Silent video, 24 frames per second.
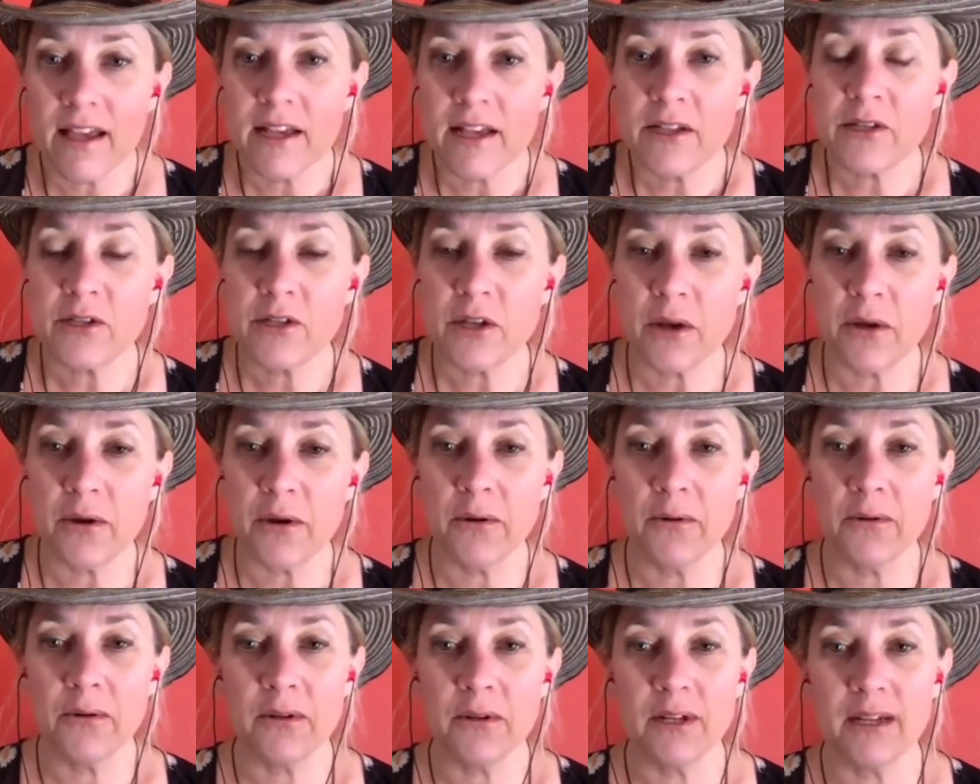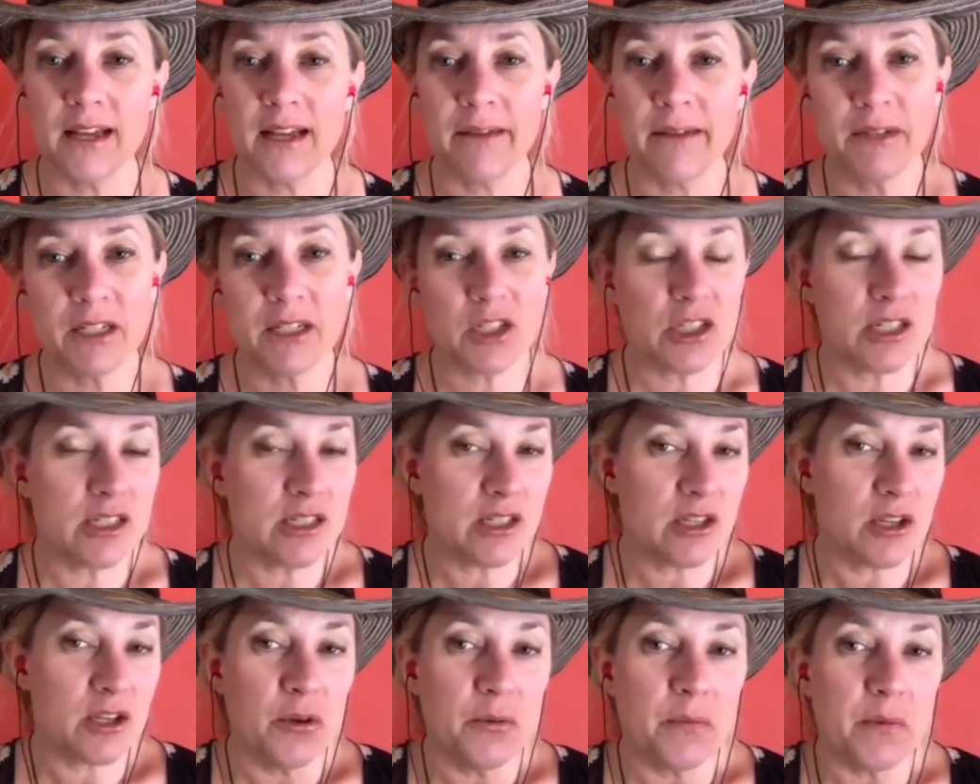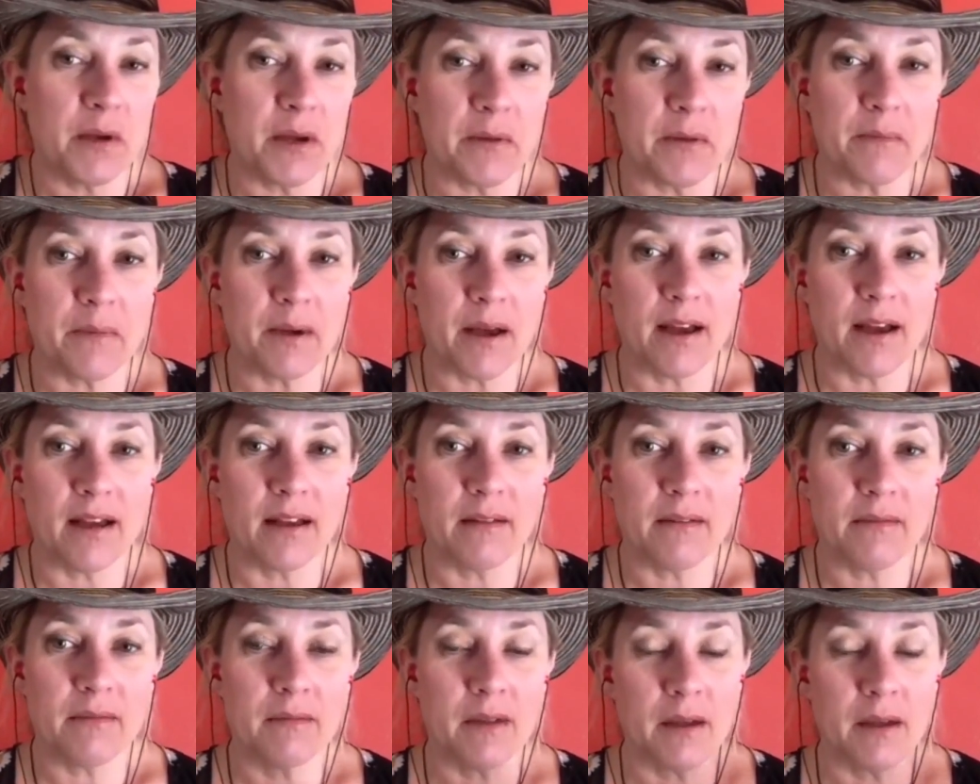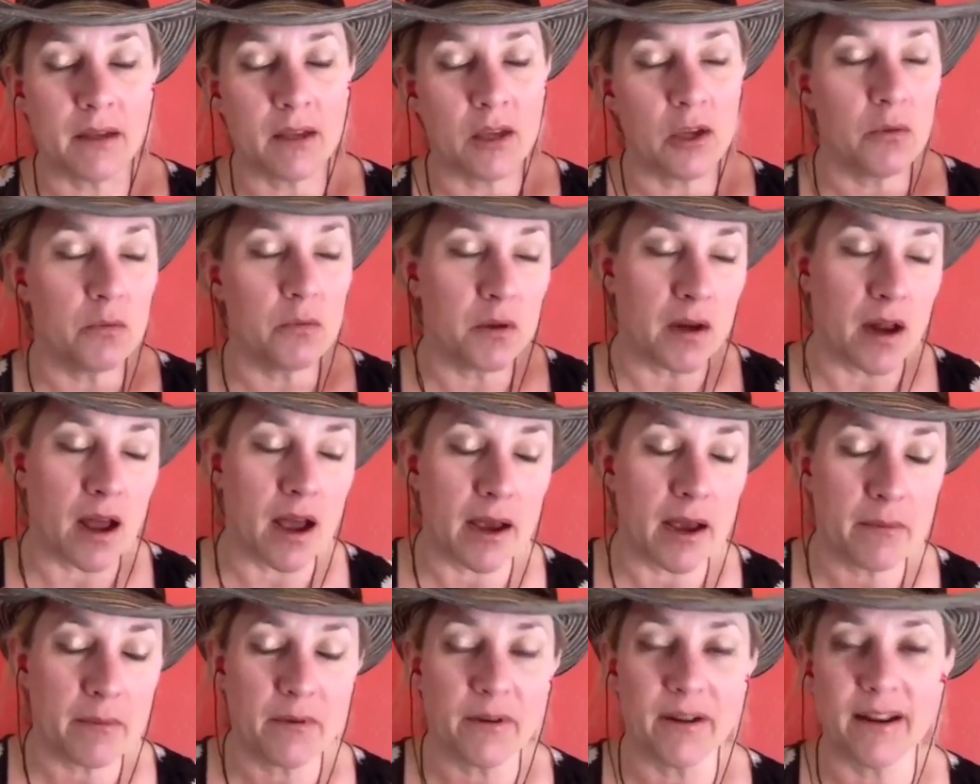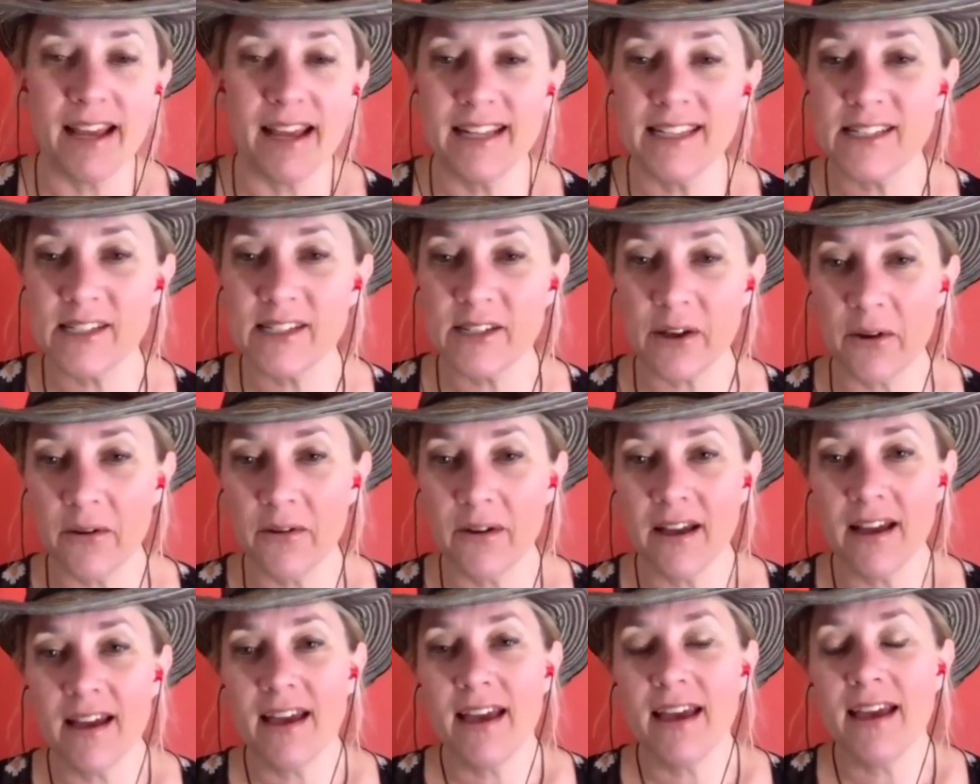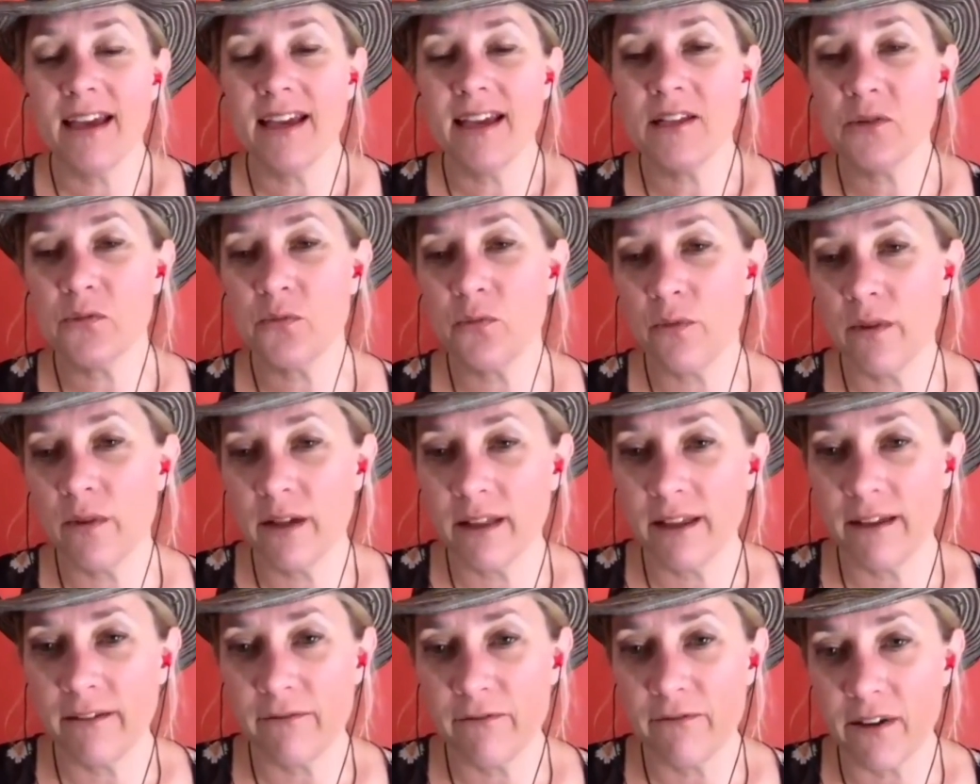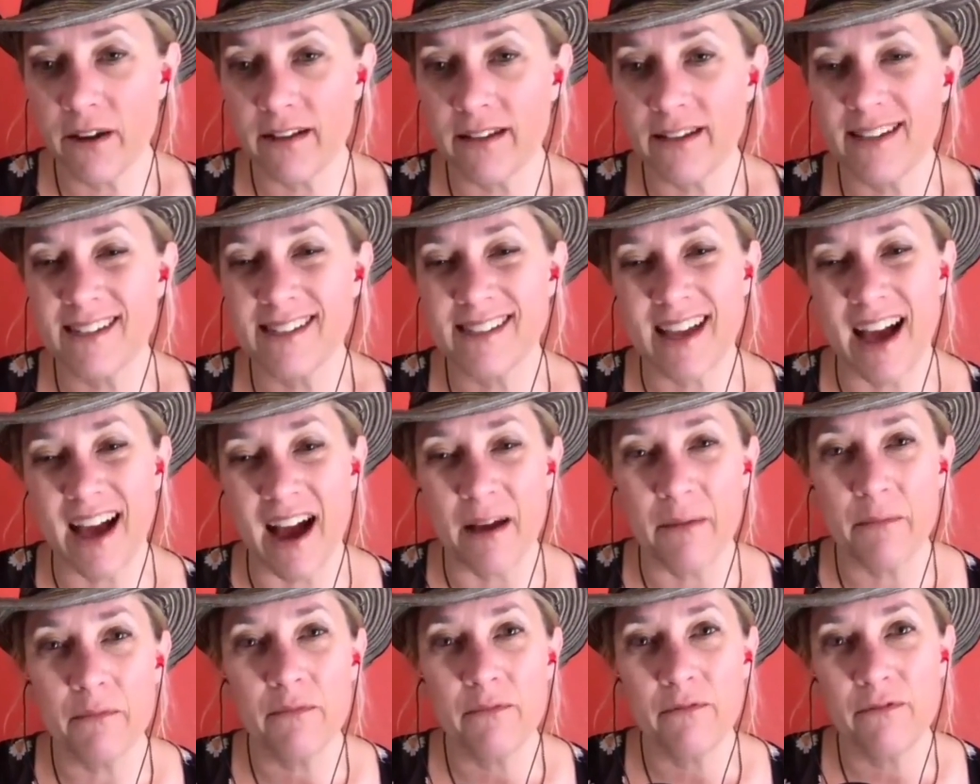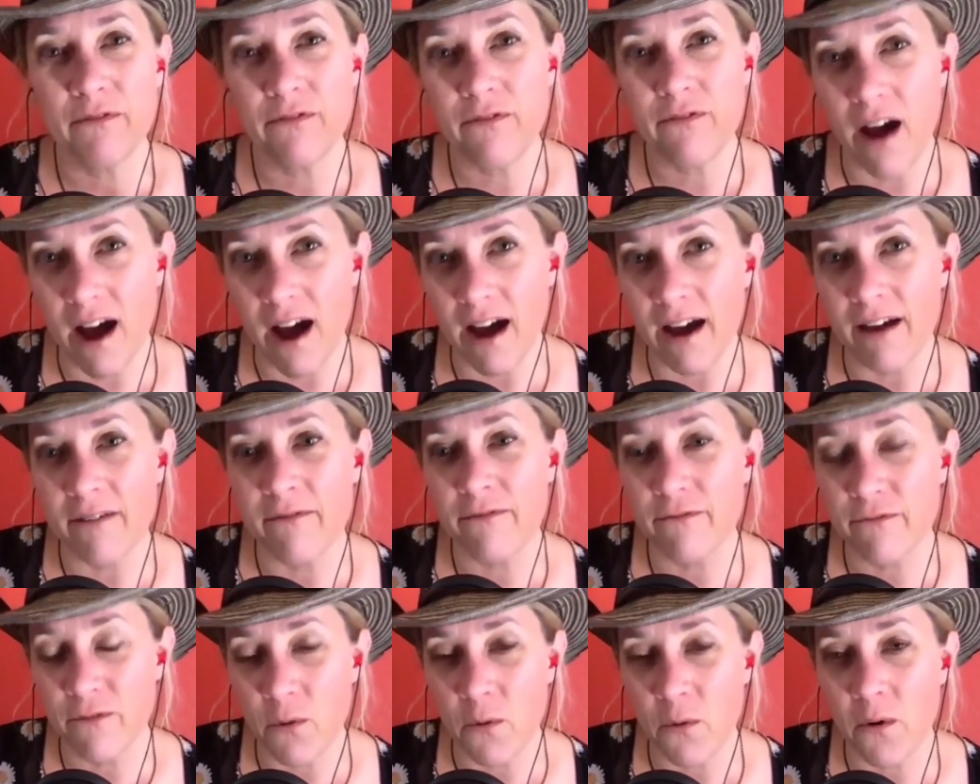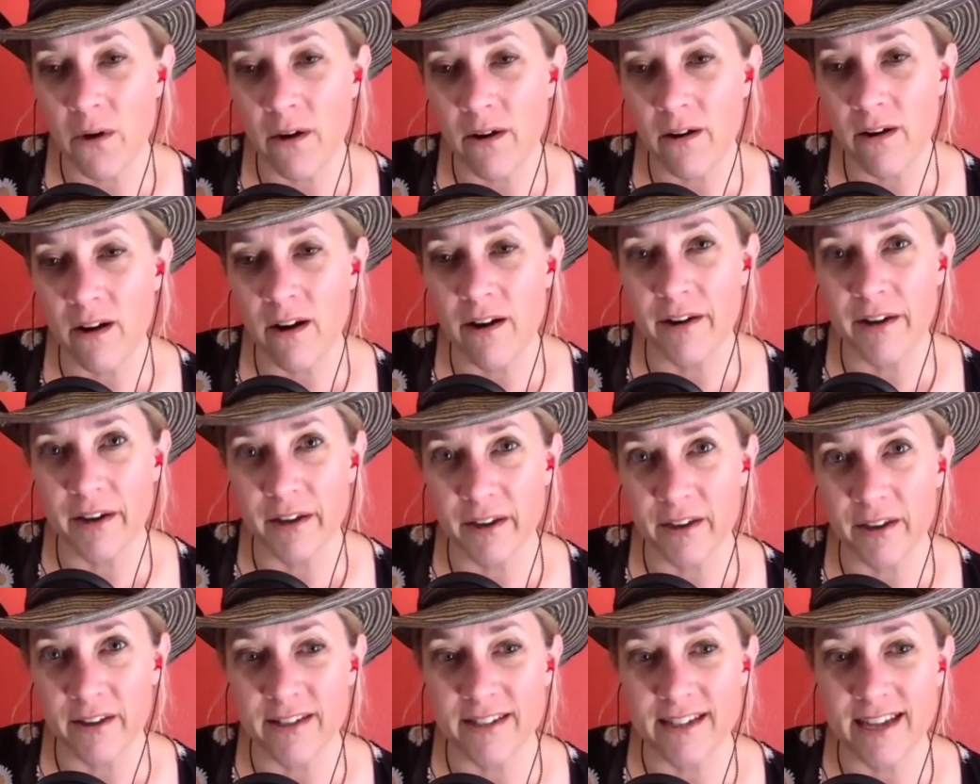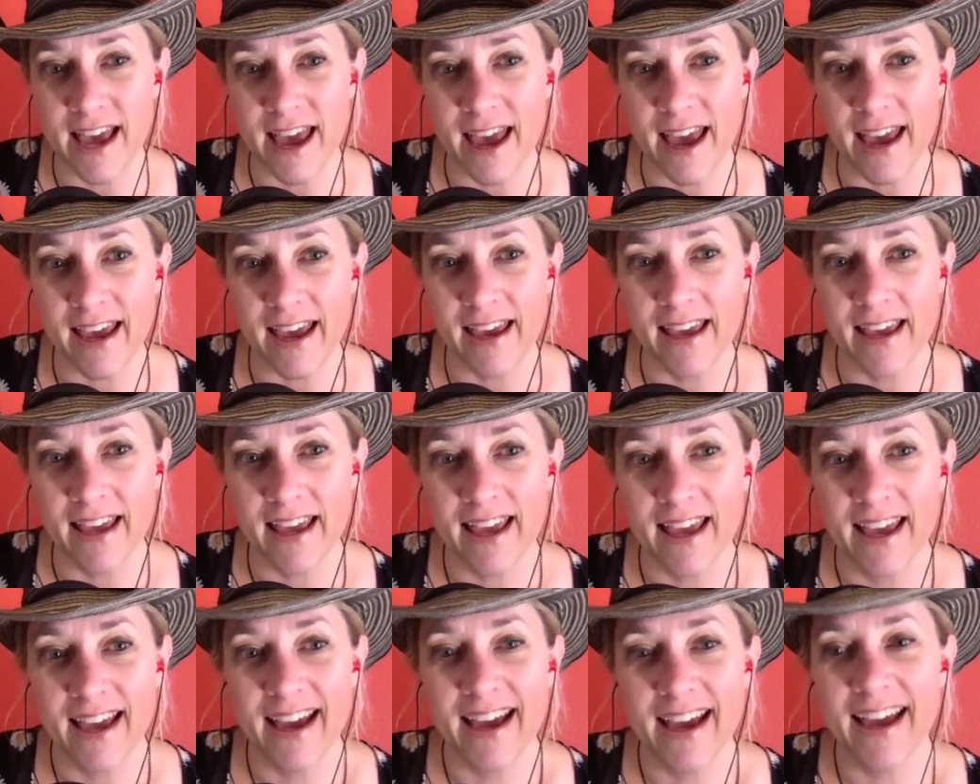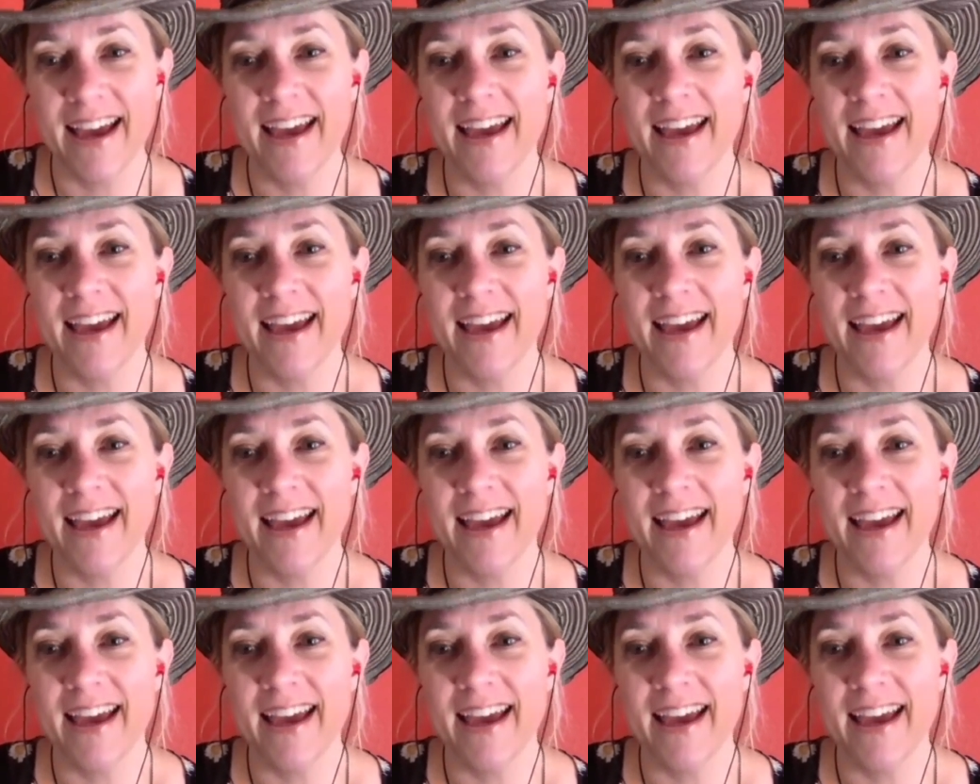So, I mean, she's human, but a human hybrid. And so it's really fun because I'm 5'4" on a good day.